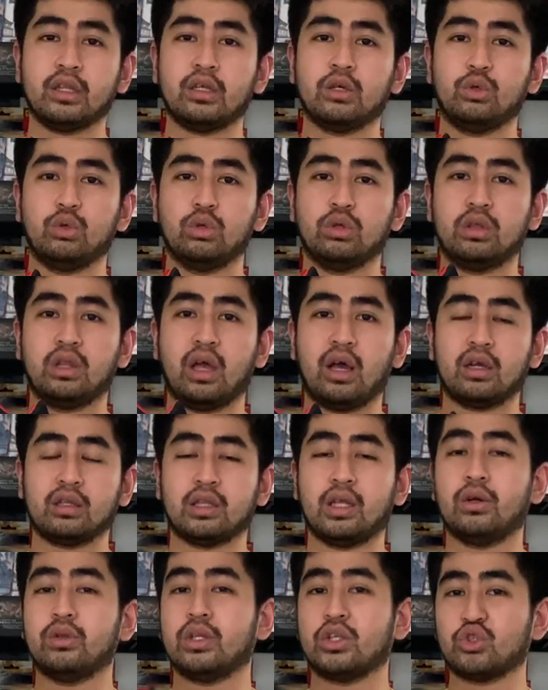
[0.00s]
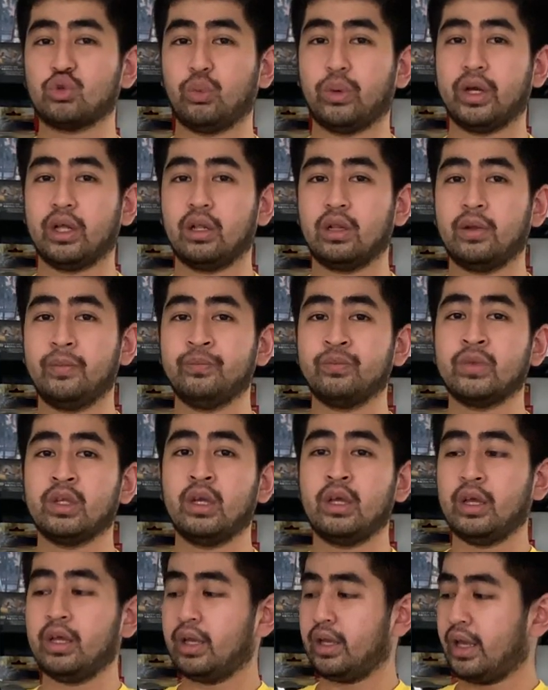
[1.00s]
a good lockdown as well.
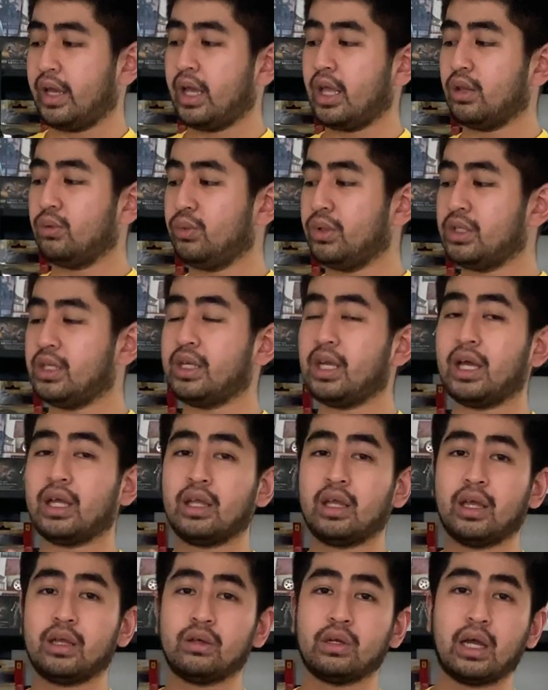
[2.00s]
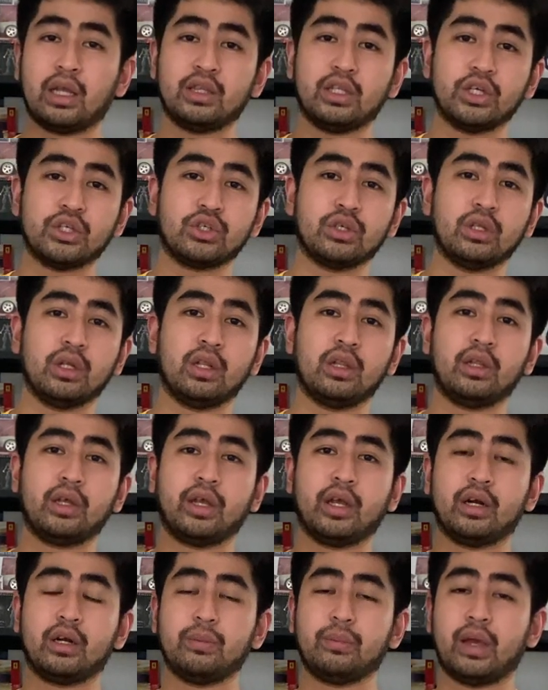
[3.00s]
And with the additional
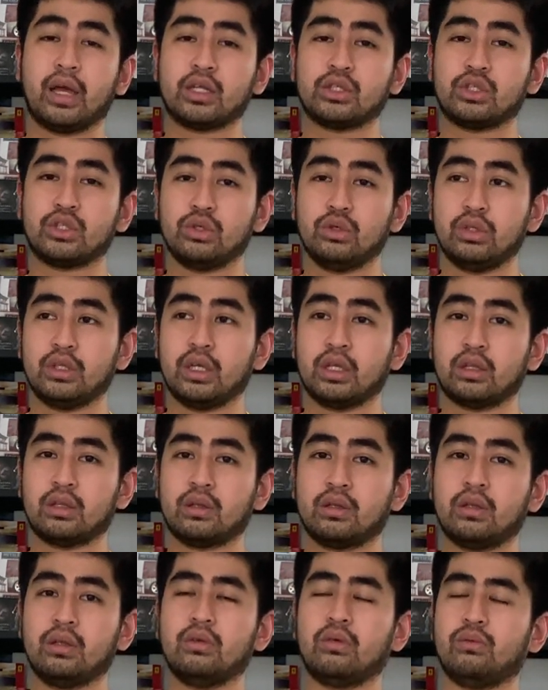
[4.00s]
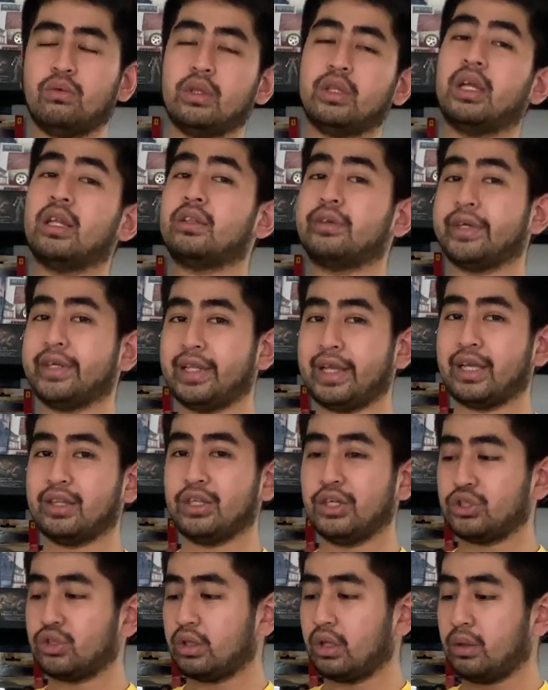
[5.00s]
Air Max unit, well, not really
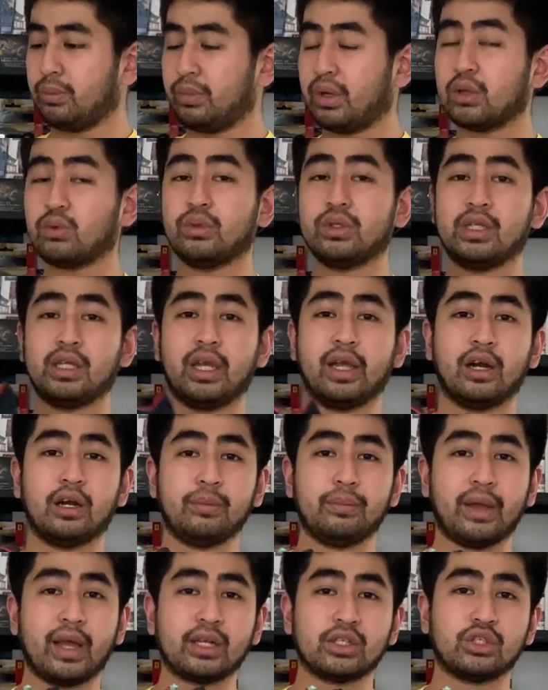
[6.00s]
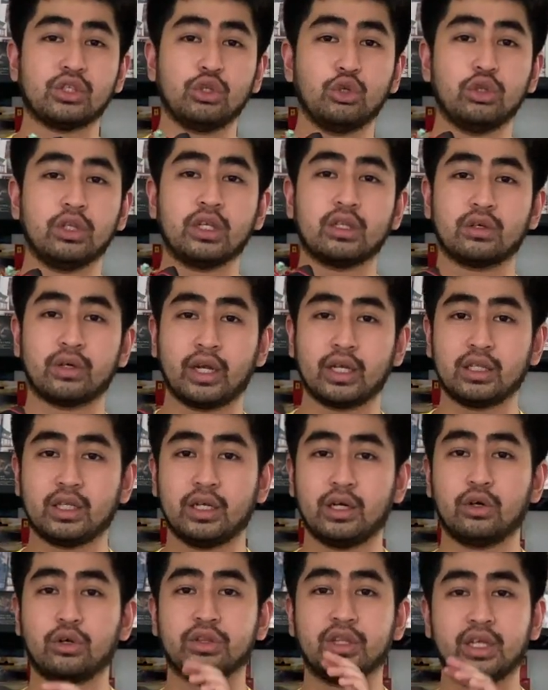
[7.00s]
additional, but with the Air Max unit right
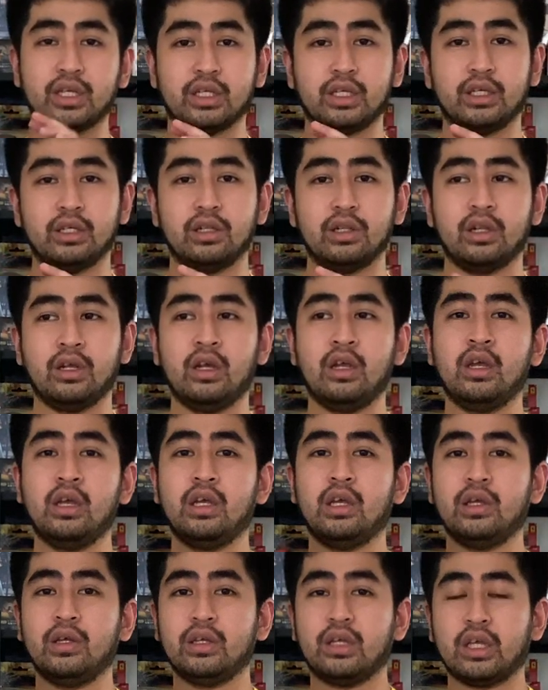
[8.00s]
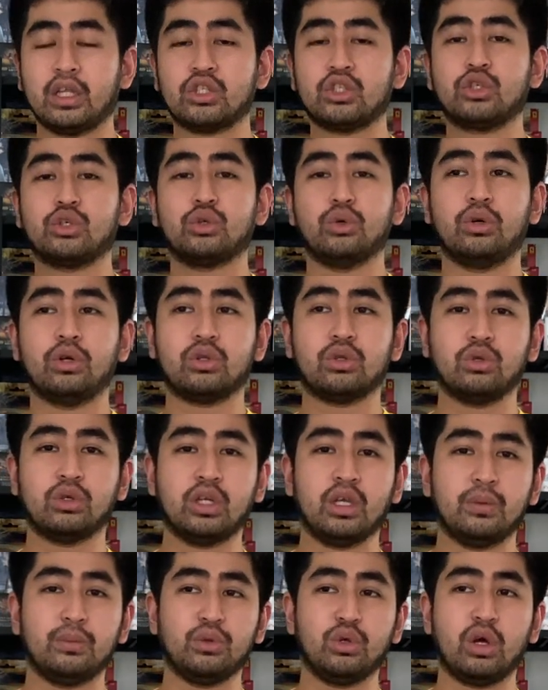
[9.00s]
here on the heel, it's sure to
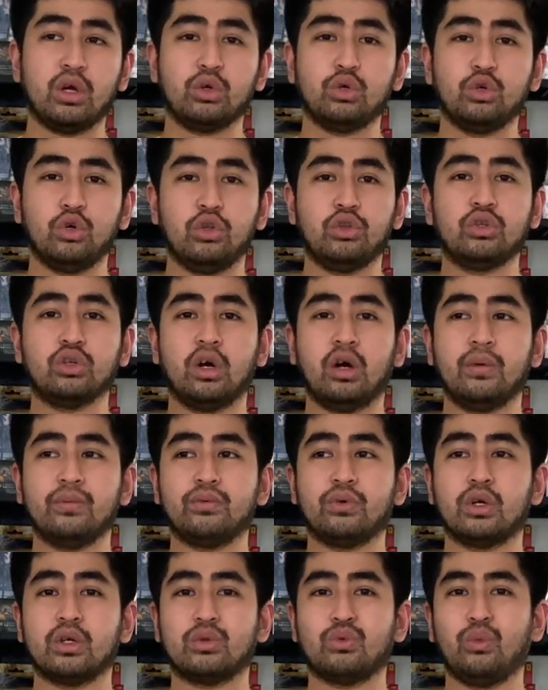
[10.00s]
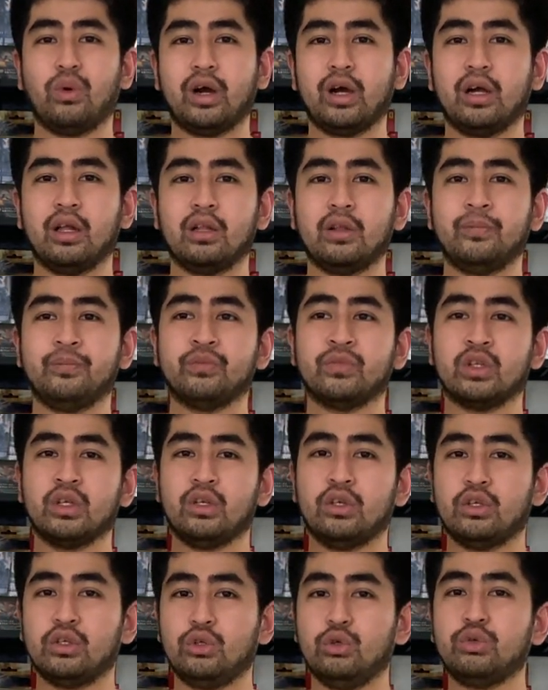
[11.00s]
give you a good comfort while
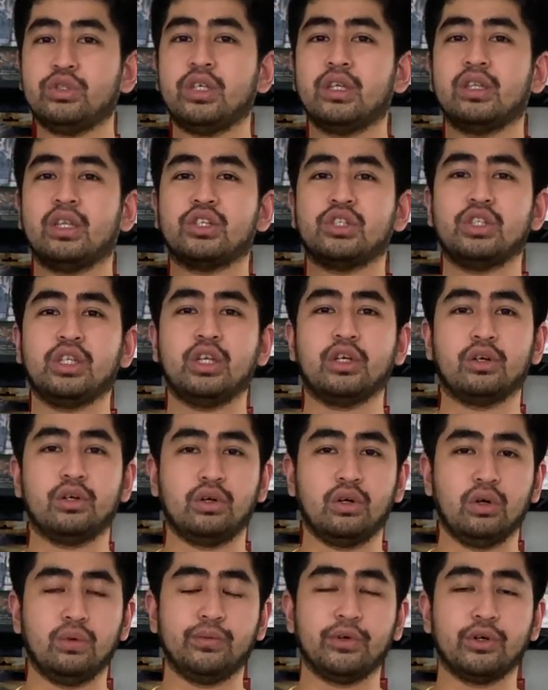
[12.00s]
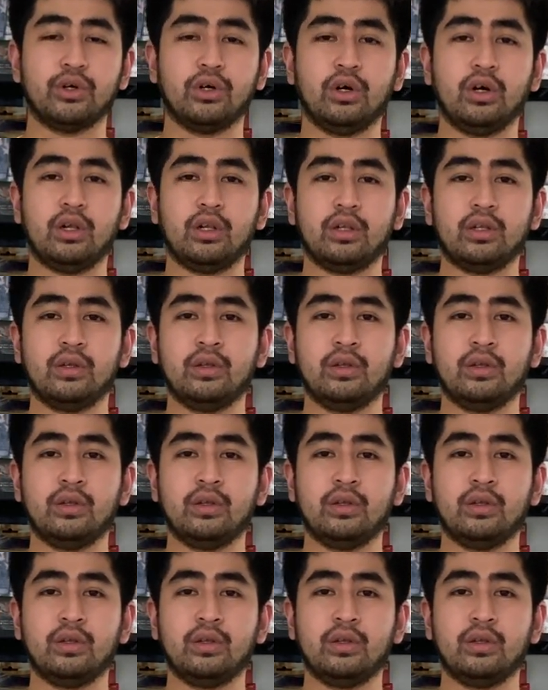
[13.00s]
using the sneaker overall.